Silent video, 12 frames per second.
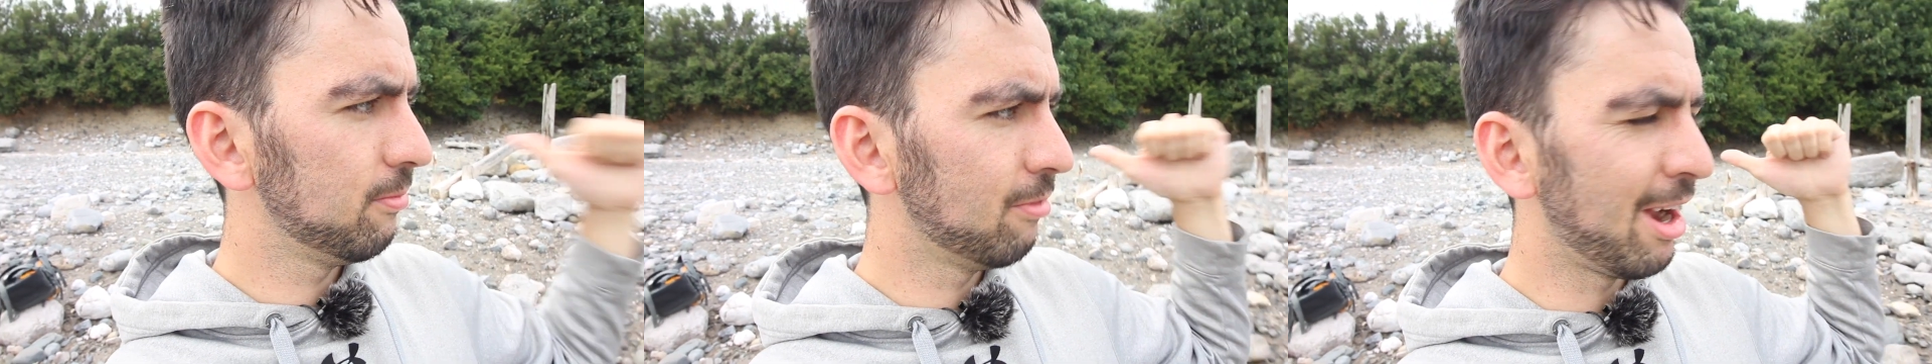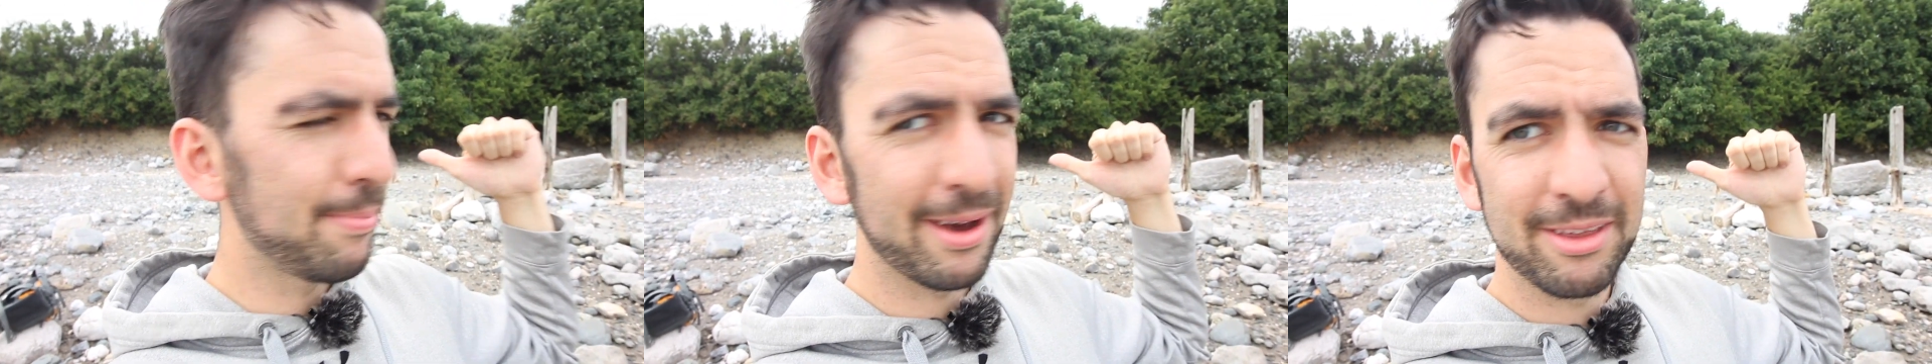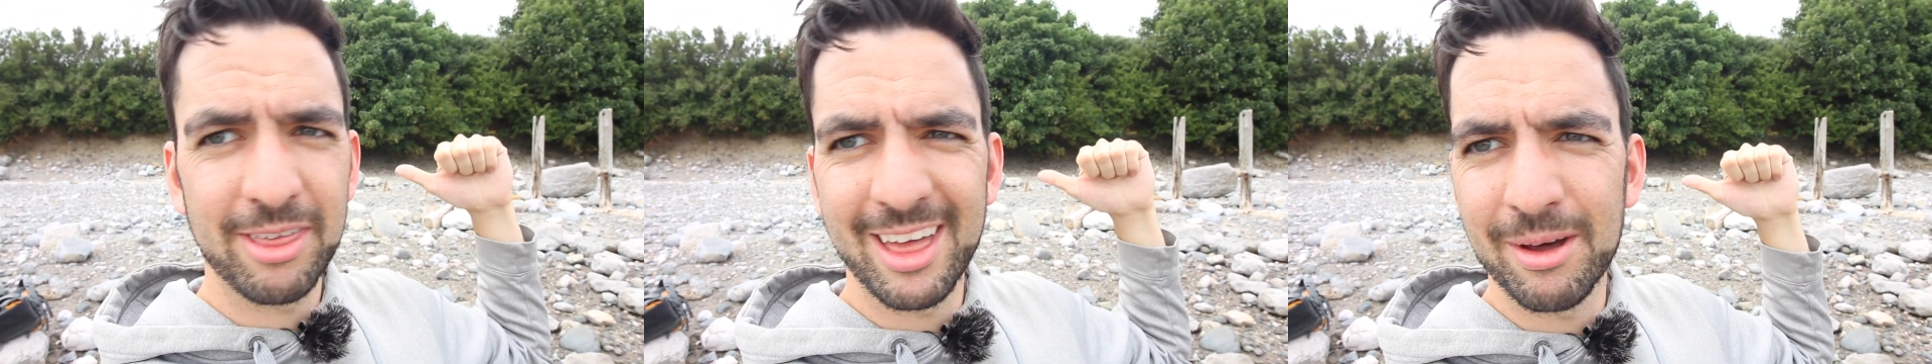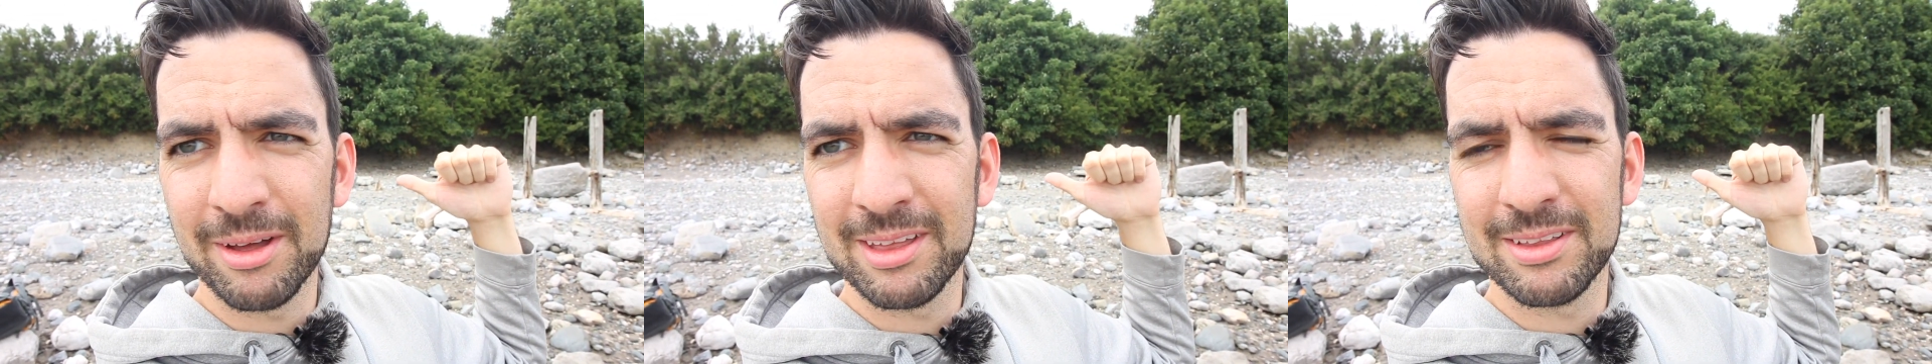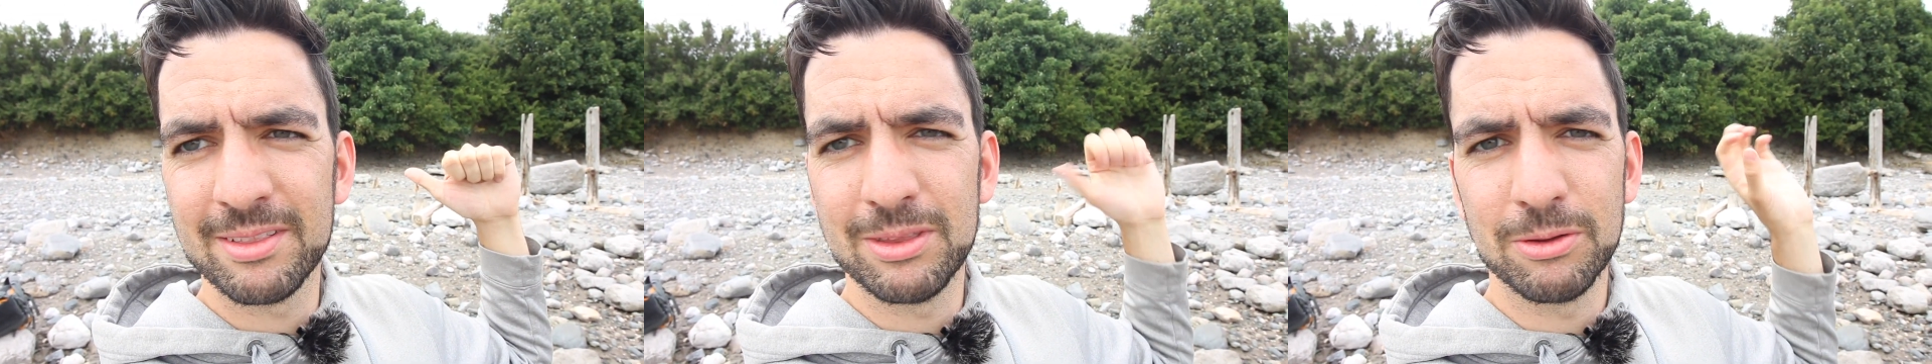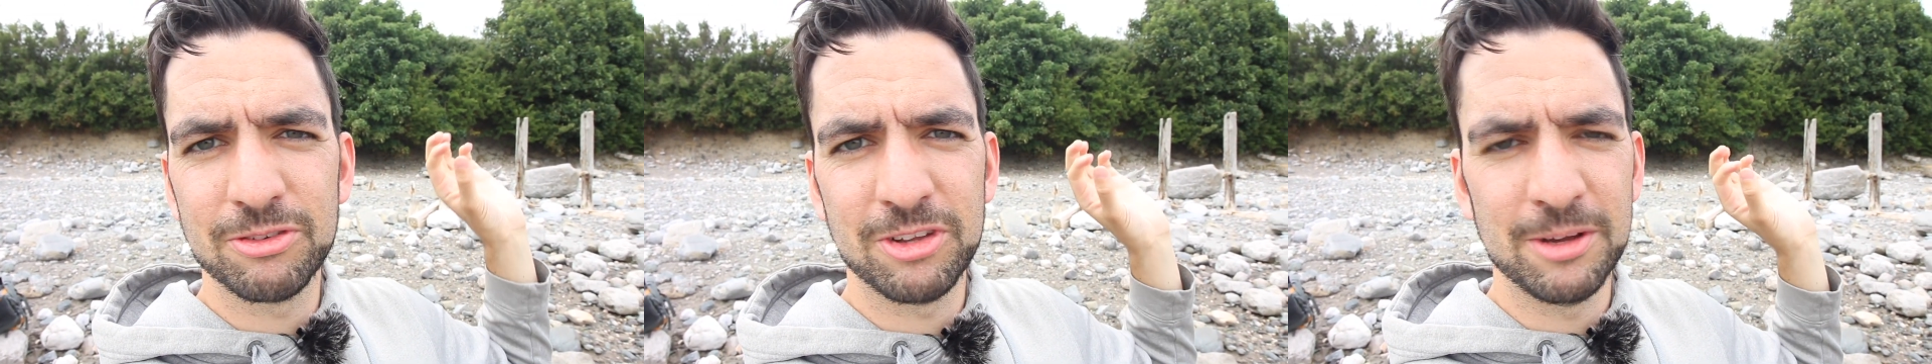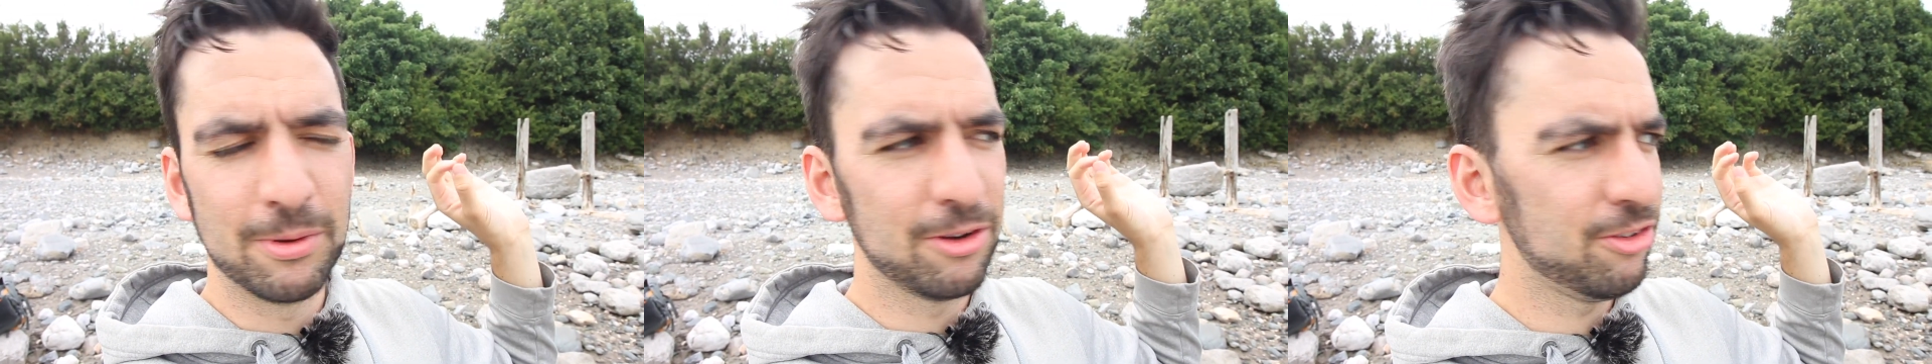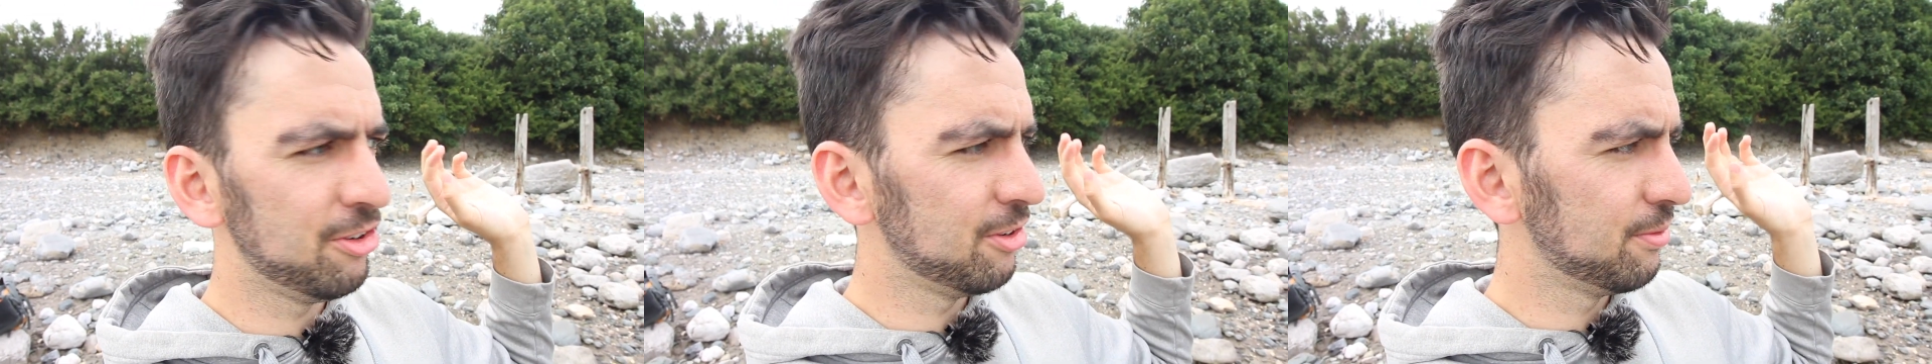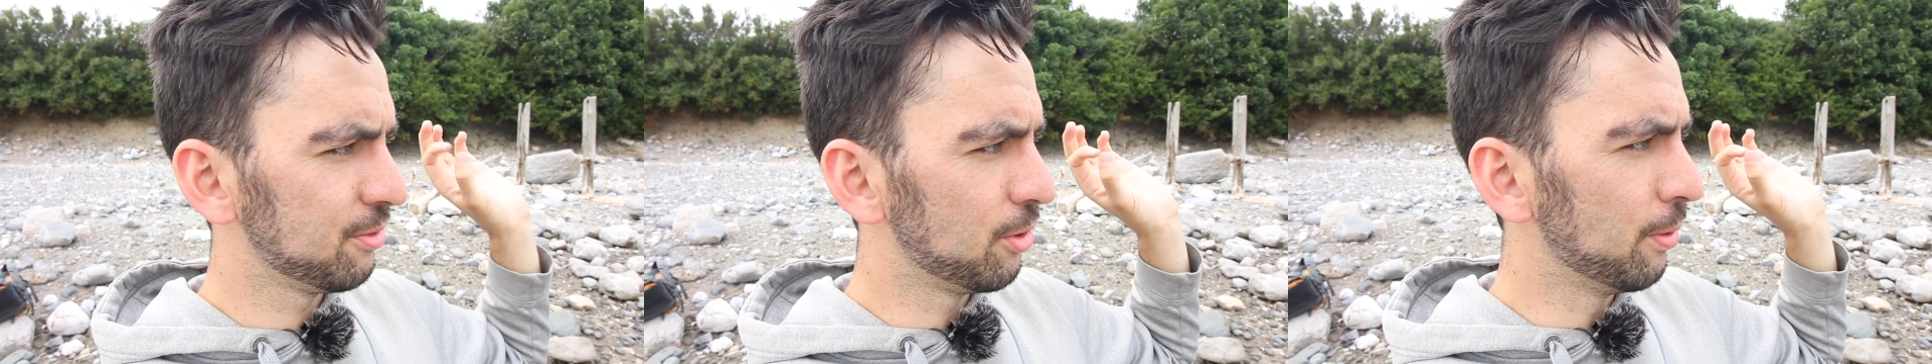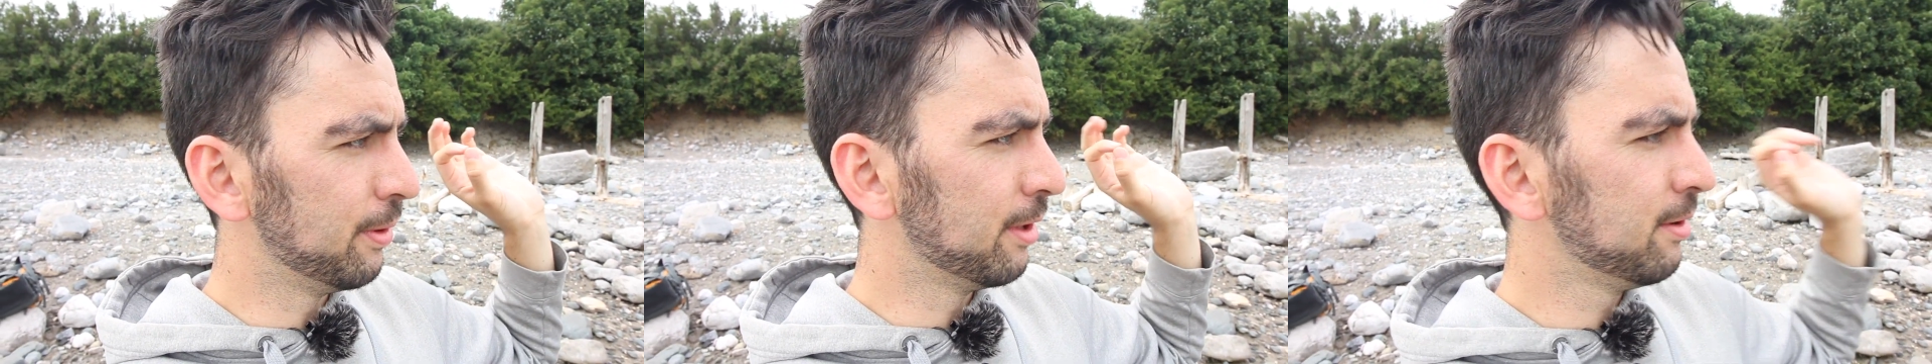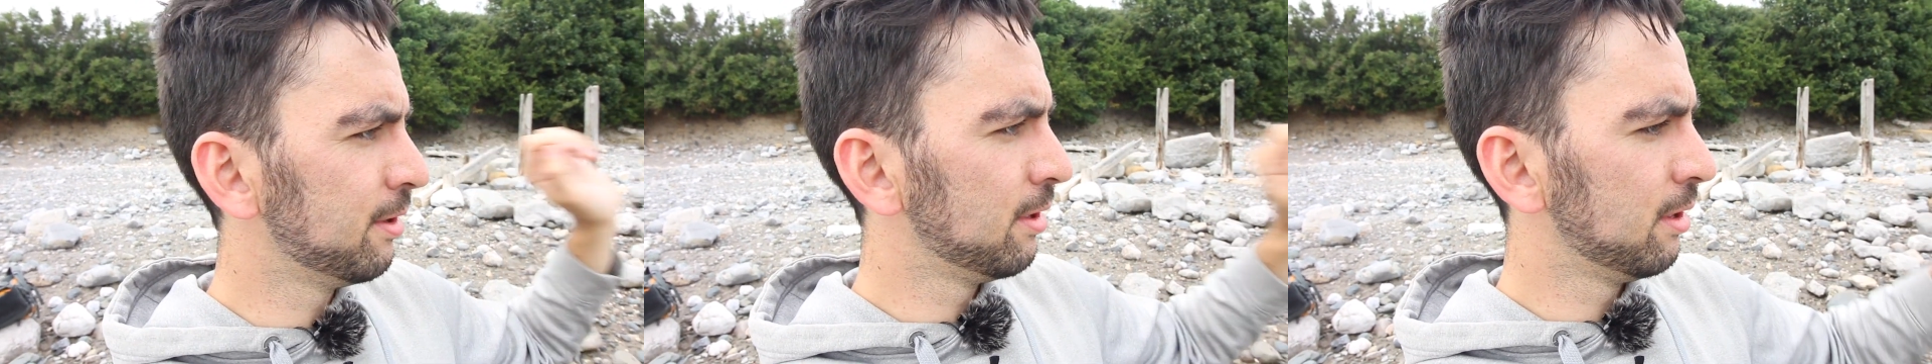Right back there, there was too much going on.